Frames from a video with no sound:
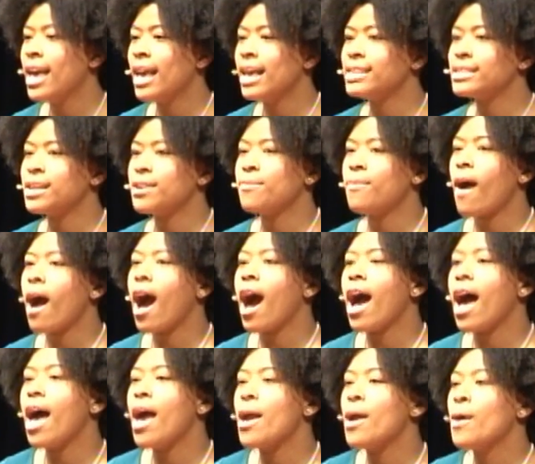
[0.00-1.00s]
as if
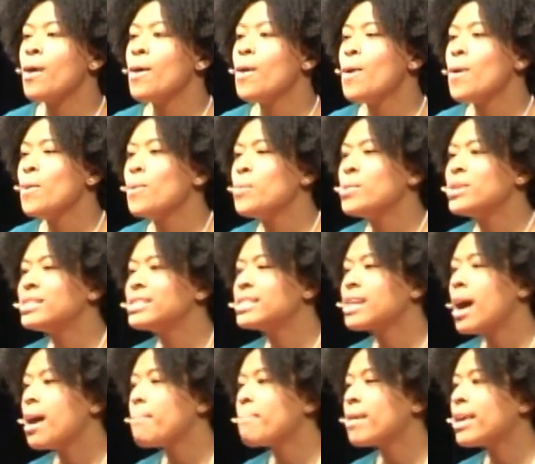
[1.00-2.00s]
I was
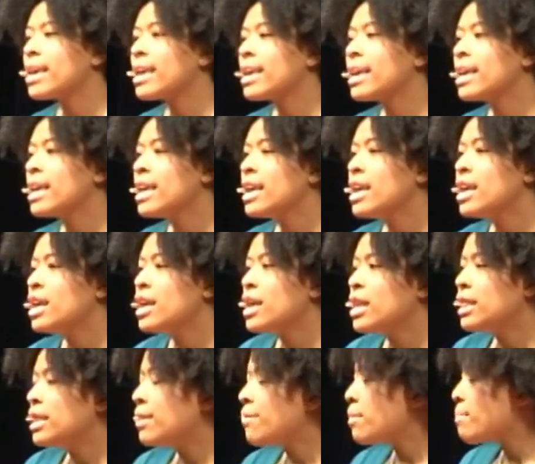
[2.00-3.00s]
coming,
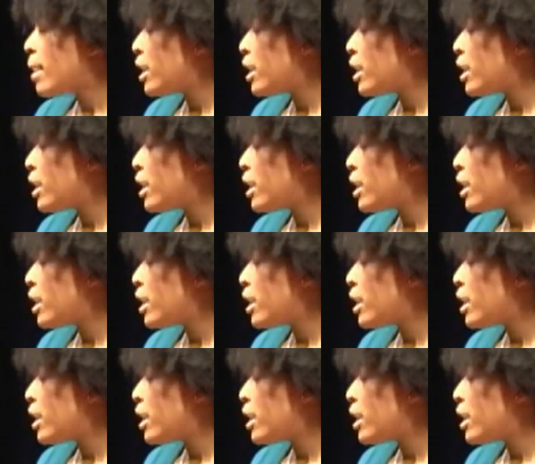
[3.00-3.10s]
leaving